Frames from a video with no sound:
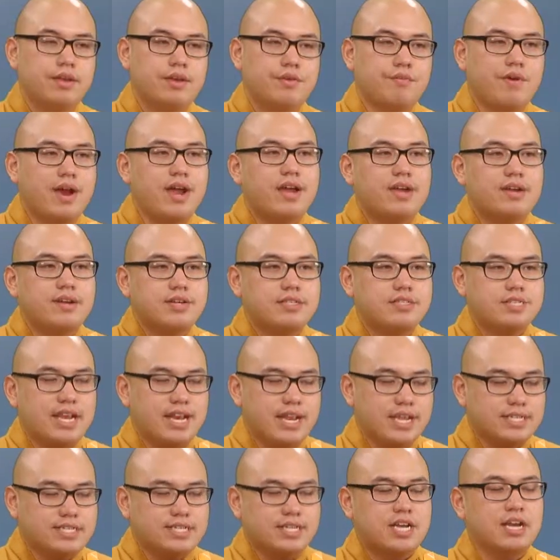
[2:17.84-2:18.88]
Right
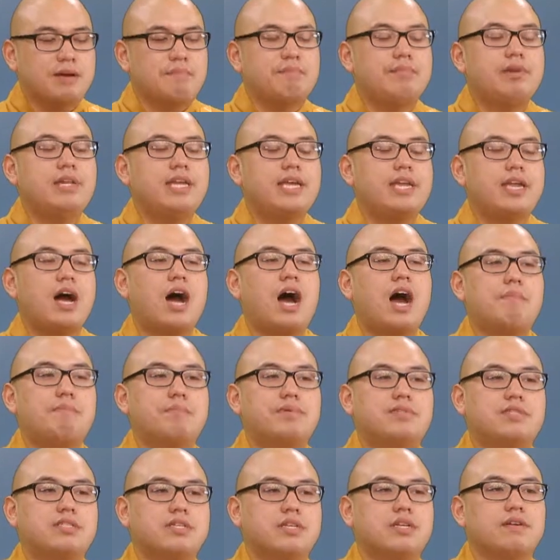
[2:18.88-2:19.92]
understanding is the complete
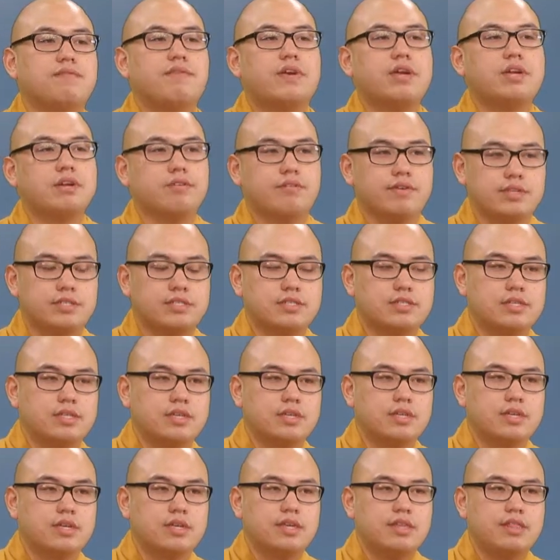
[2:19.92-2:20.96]
opposite of ignorance.
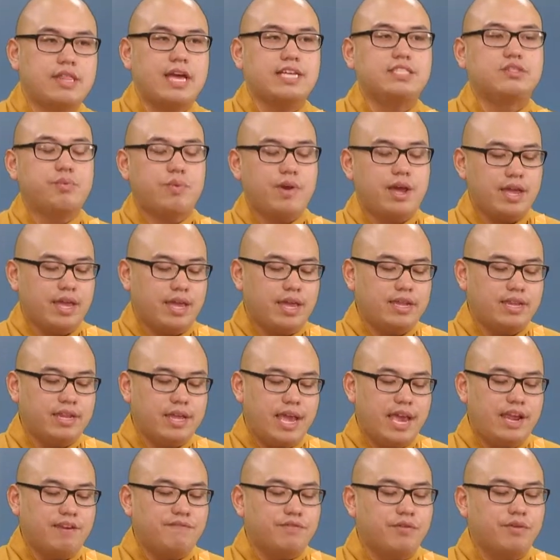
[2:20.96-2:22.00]
That's why in the
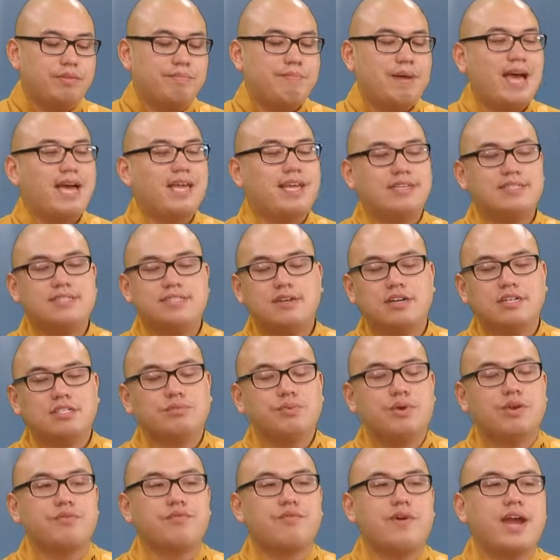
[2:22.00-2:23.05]
Eightfold Path, it starts
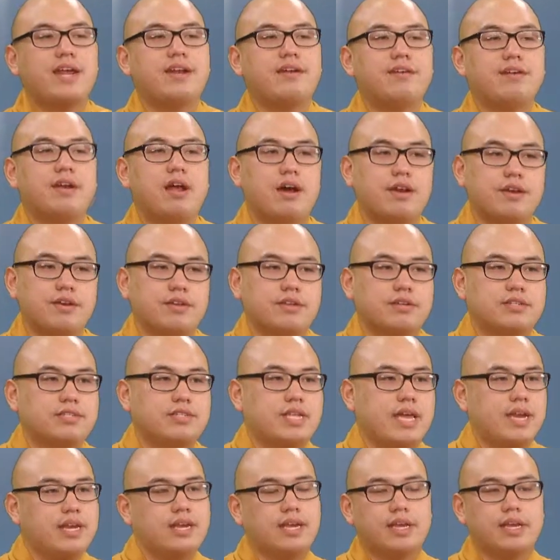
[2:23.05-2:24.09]
with right
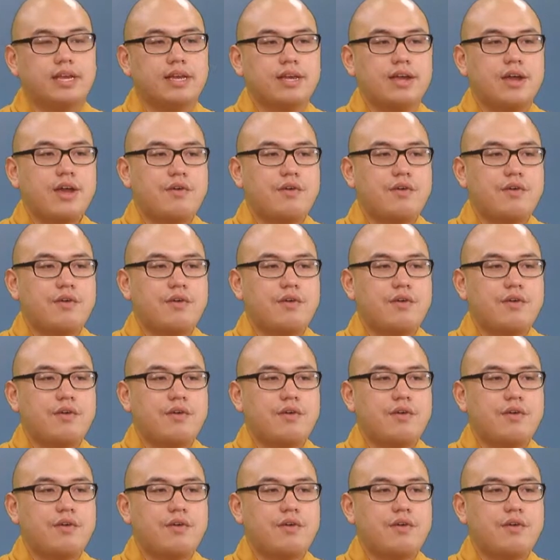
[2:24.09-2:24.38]
understanding.